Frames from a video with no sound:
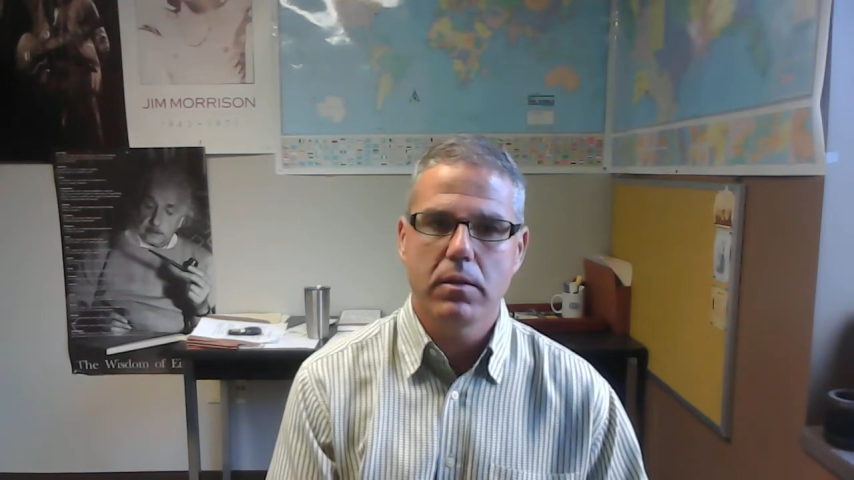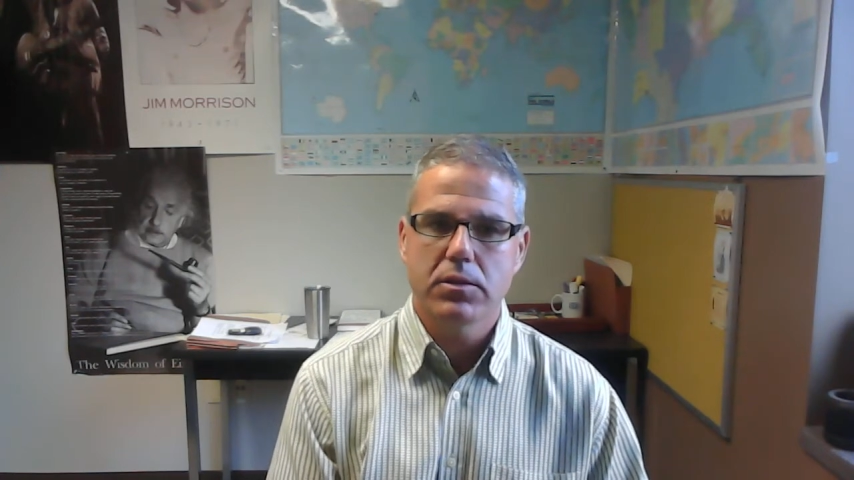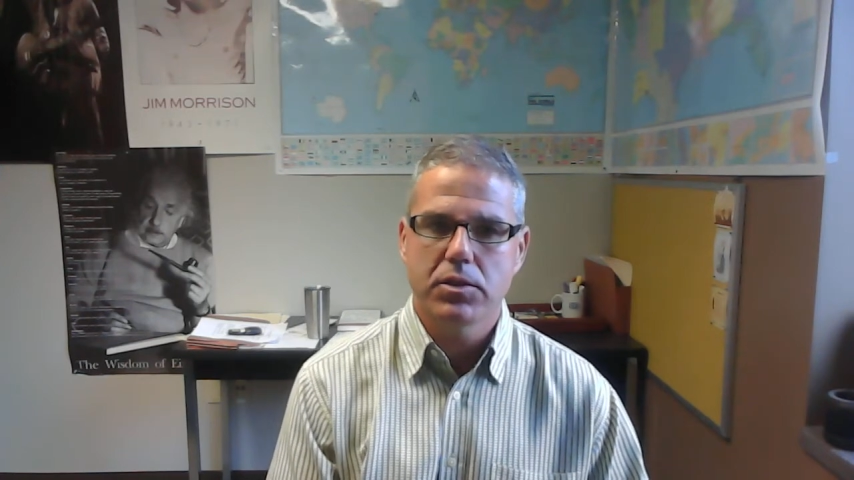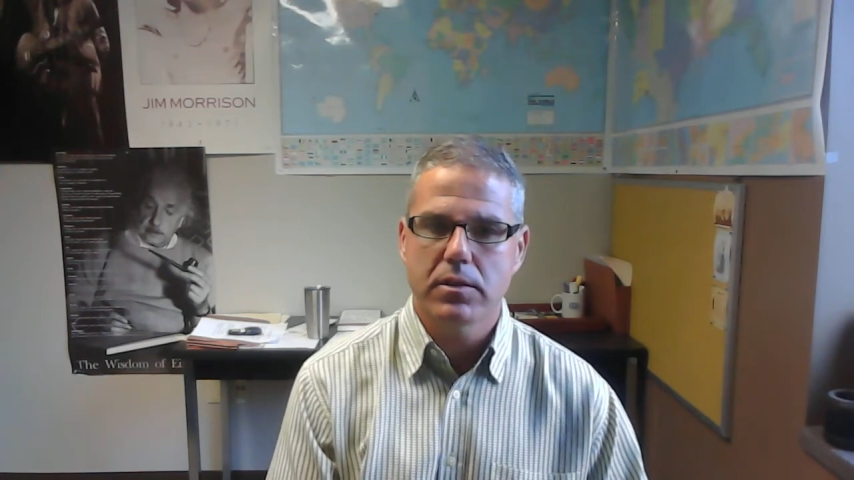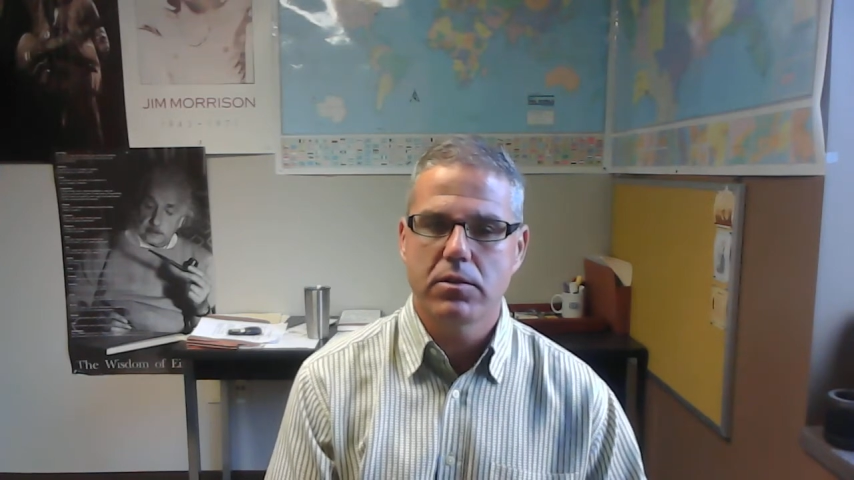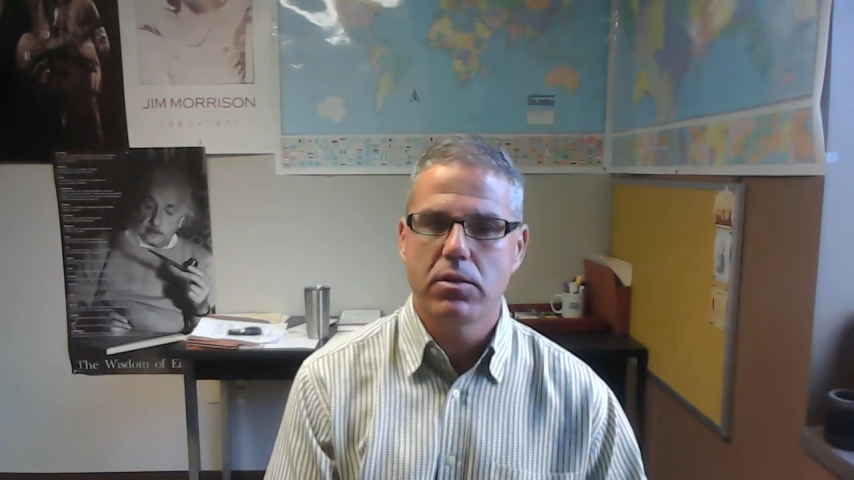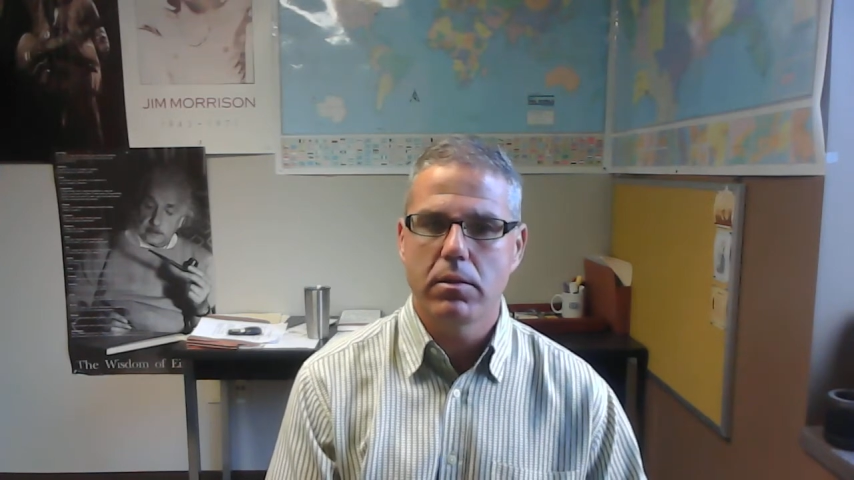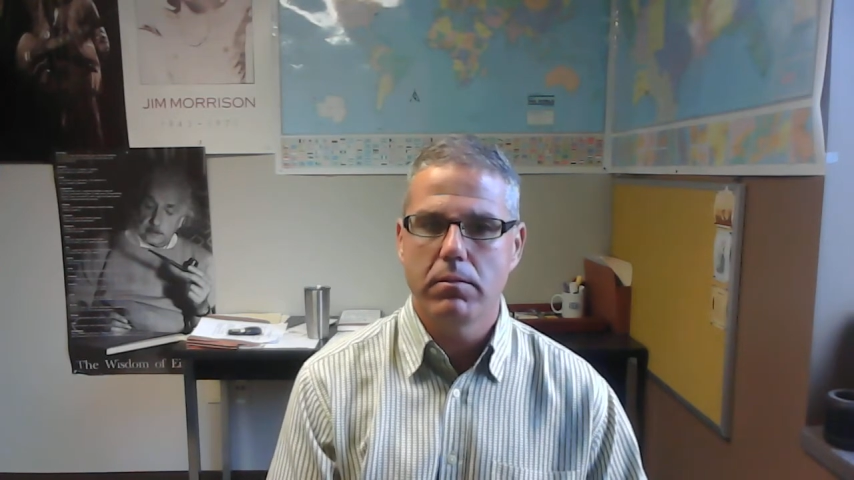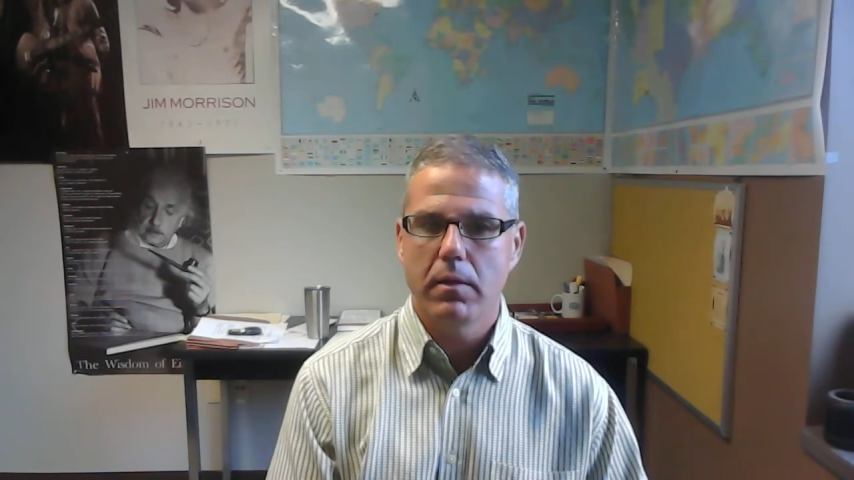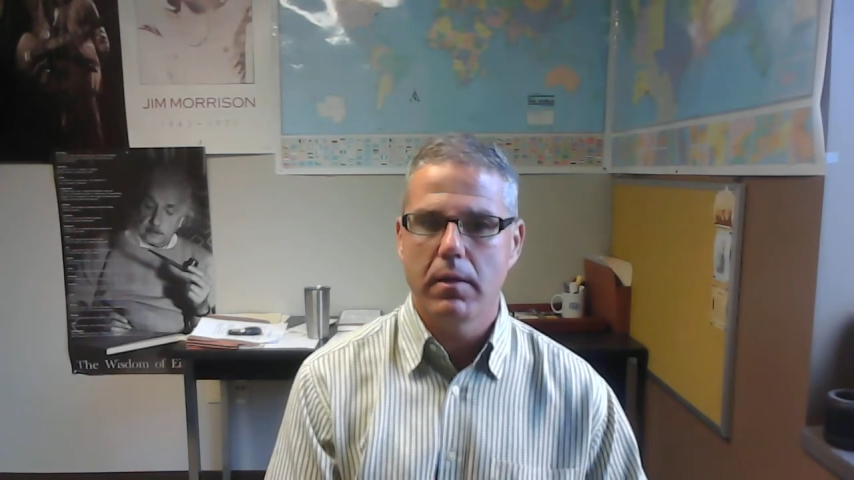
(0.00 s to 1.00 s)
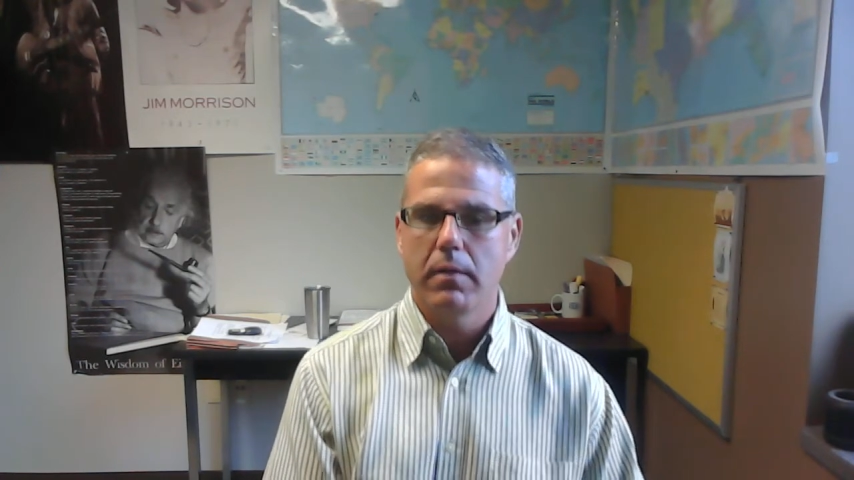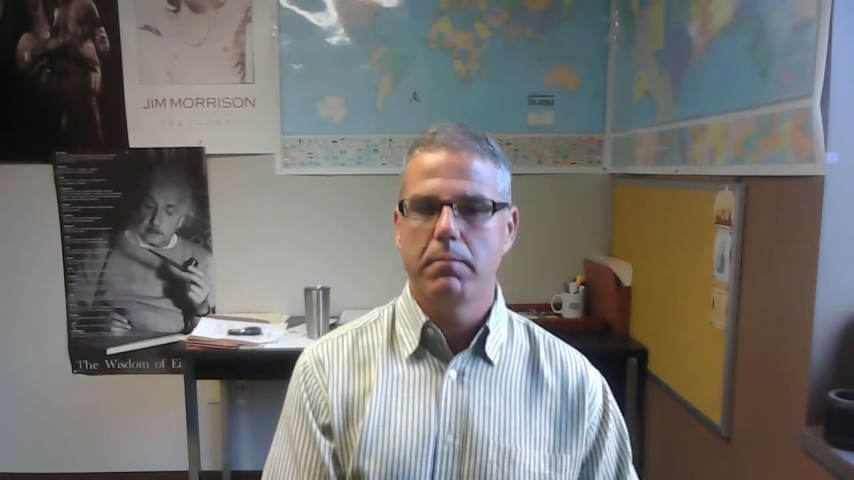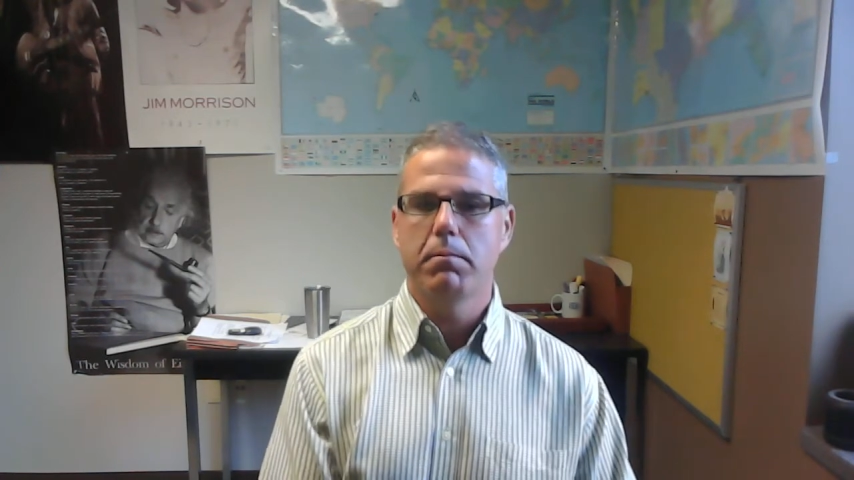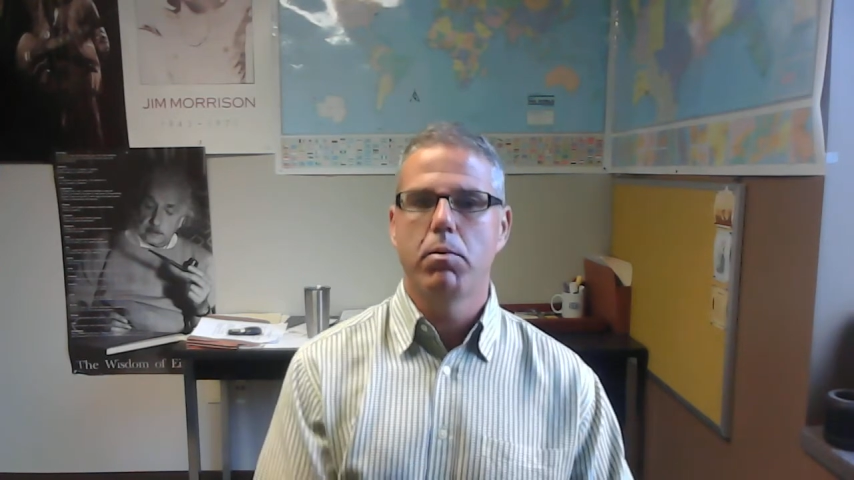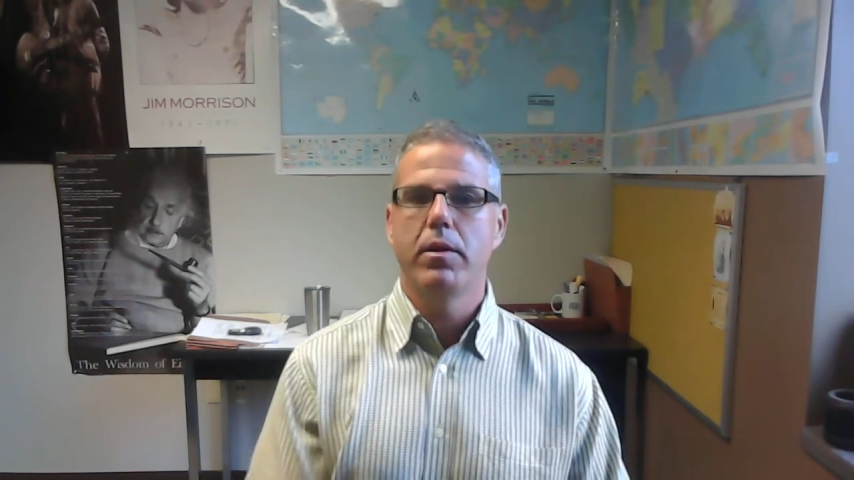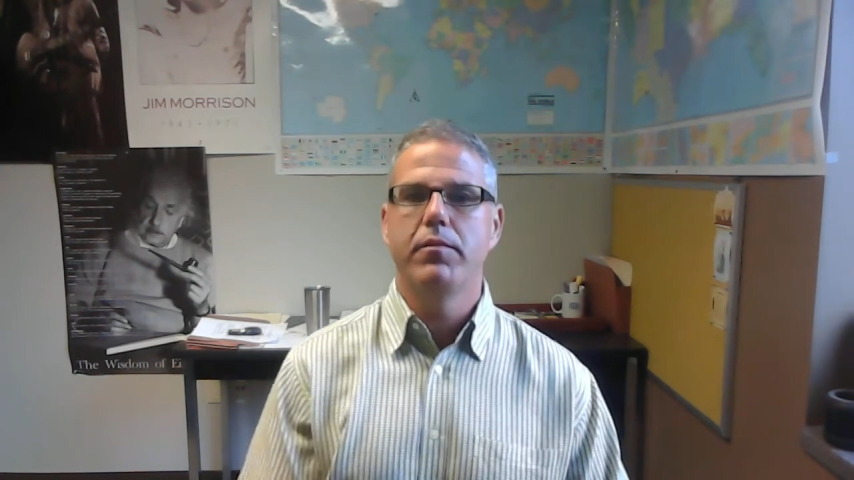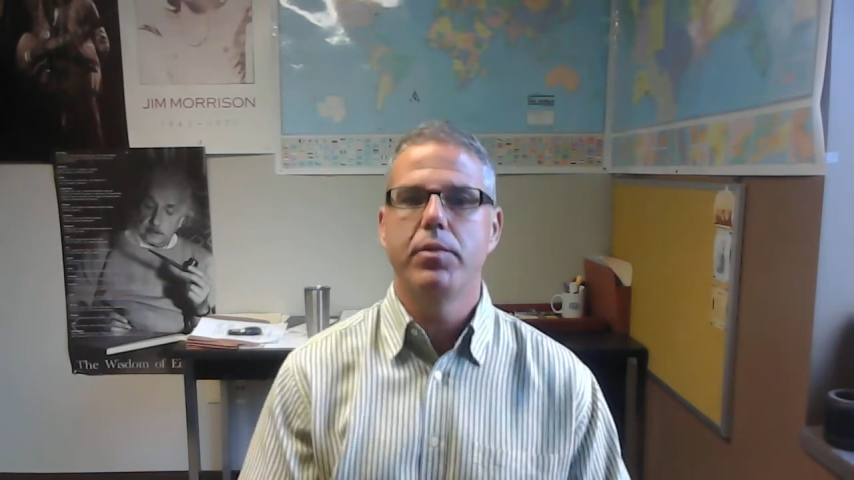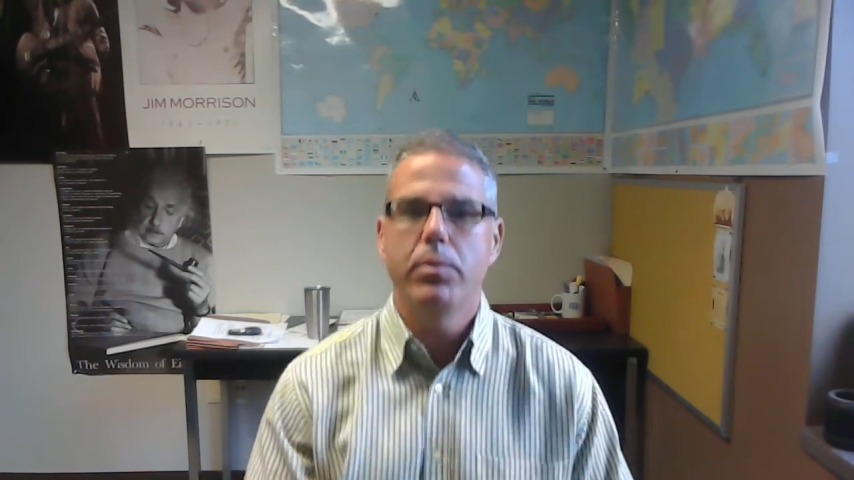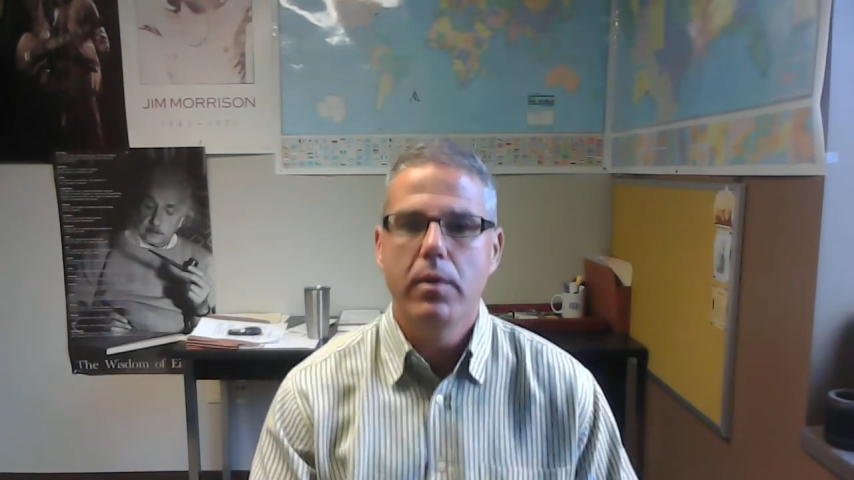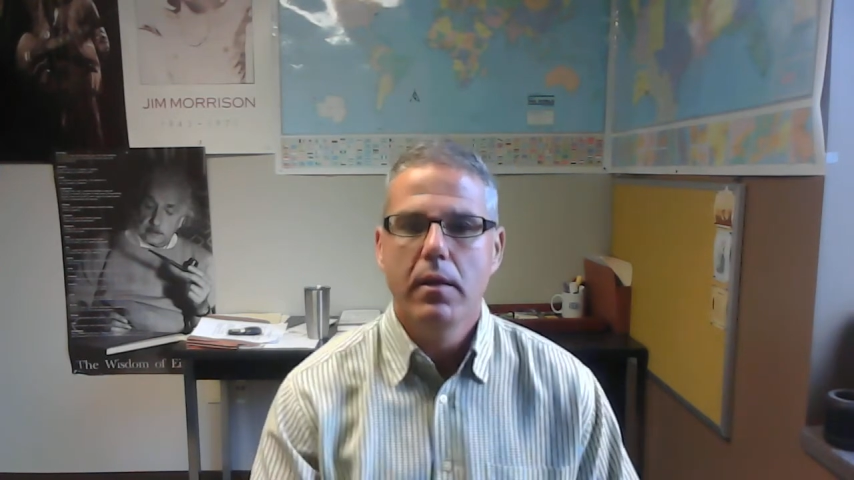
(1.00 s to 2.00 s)
it's just your point of
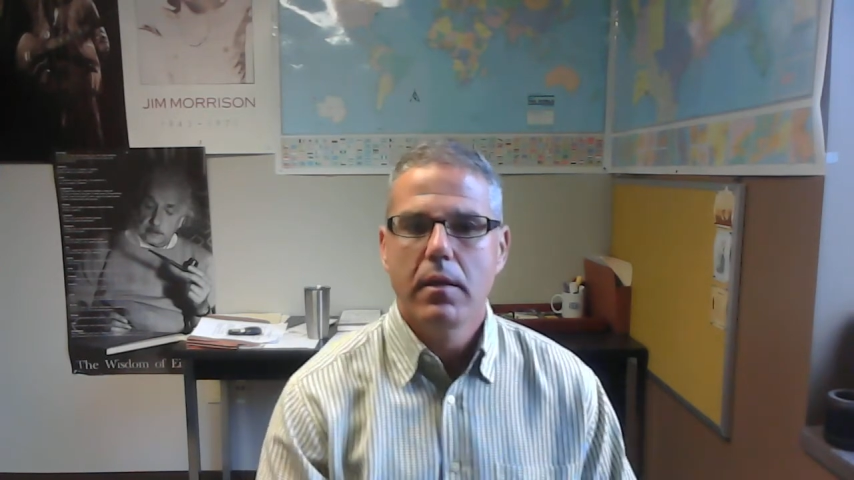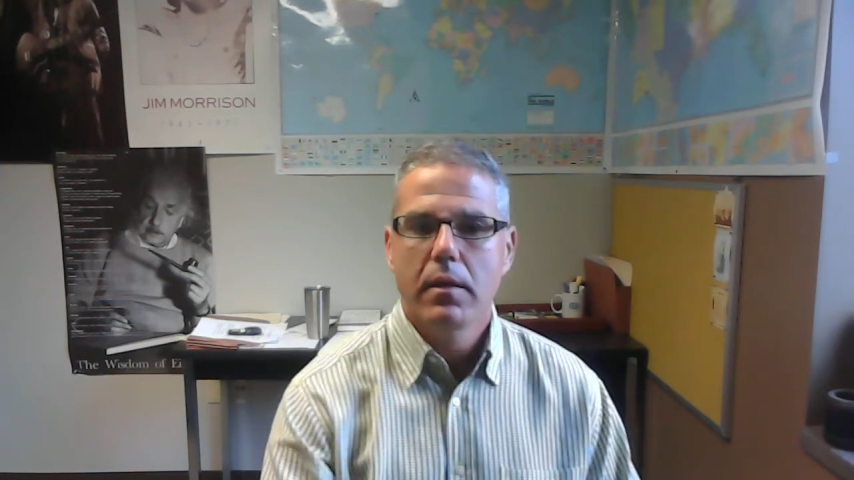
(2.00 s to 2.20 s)
view.